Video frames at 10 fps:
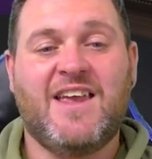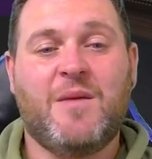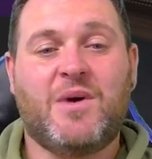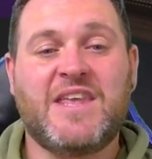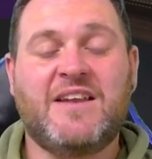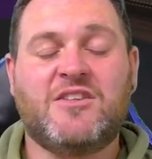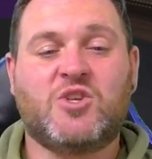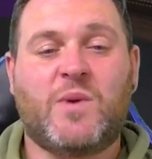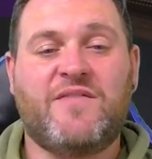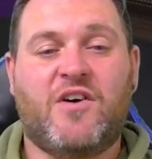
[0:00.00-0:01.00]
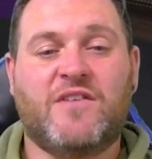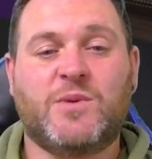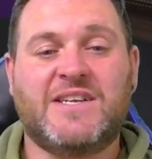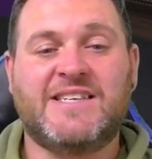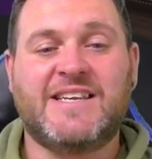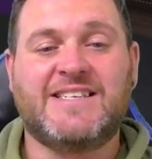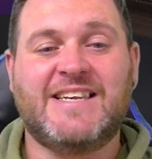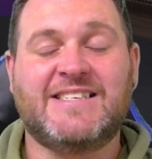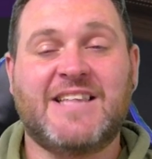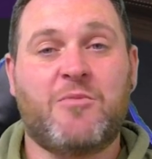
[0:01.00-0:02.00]
By the end of the 25-26
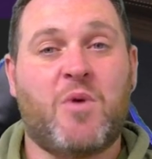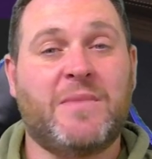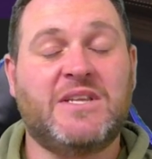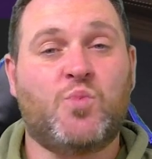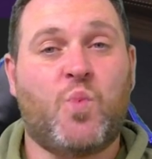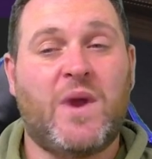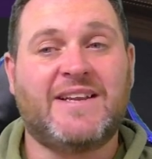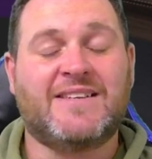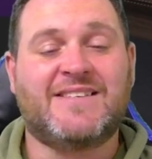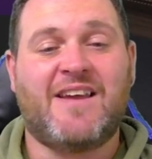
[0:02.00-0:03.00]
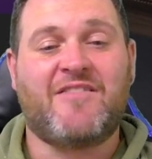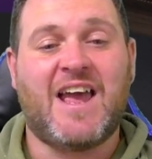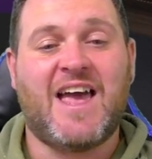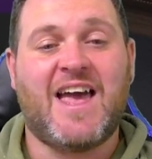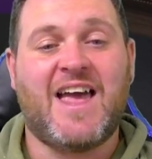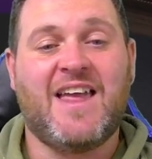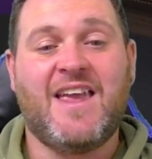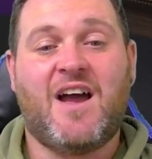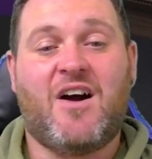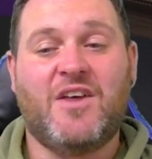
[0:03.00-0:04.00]
season, they want me to win Serie A.
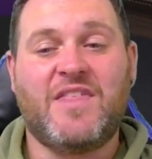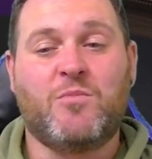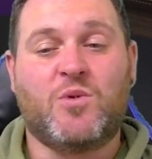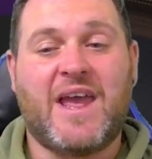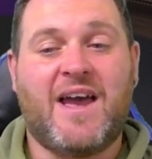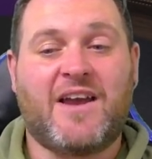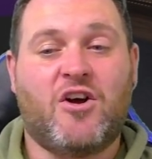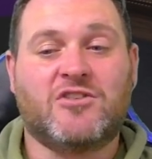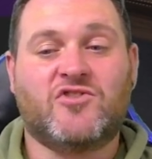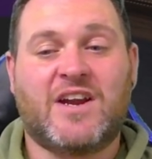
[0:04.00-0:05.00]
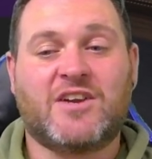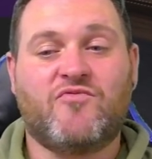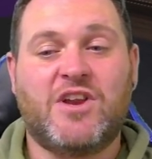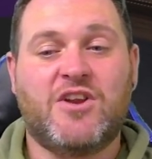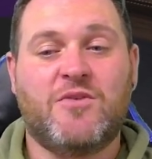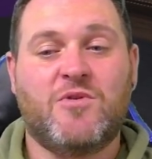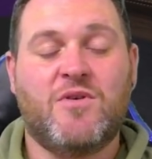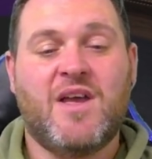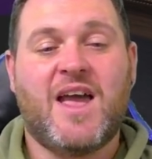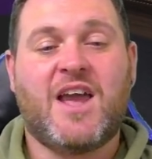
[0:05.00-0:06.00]
I then will get a contract renewal,
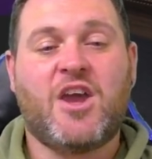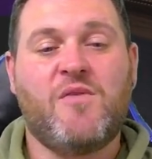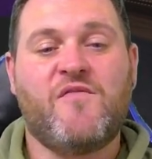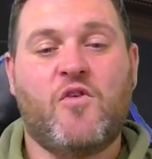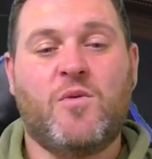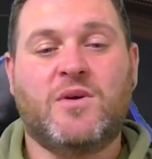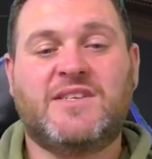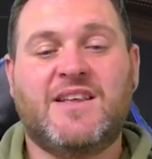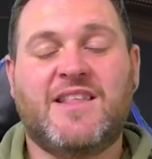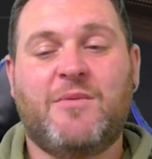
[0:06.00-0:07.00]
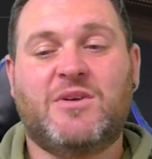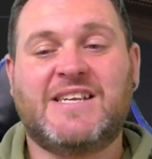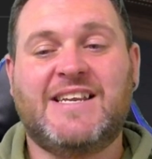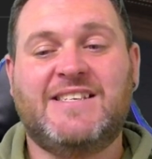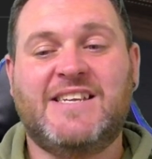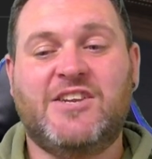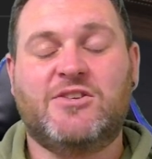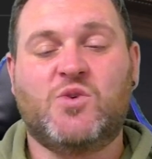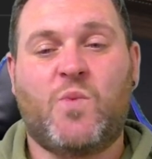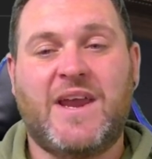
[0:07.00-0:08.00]
and going forwards, they want to continue
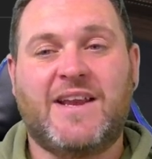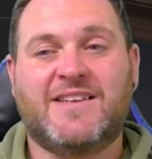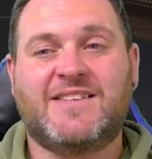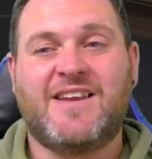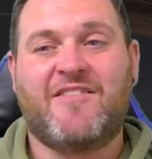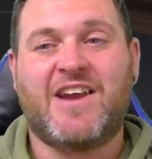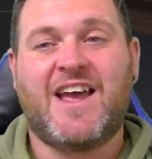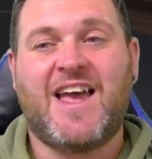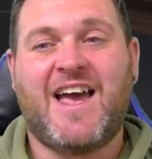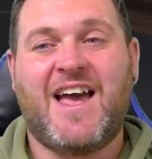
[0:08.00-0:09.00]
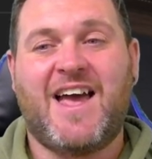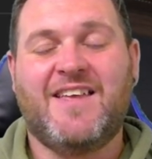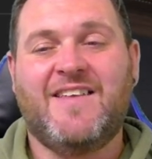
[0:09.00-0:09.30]
to win Serie A.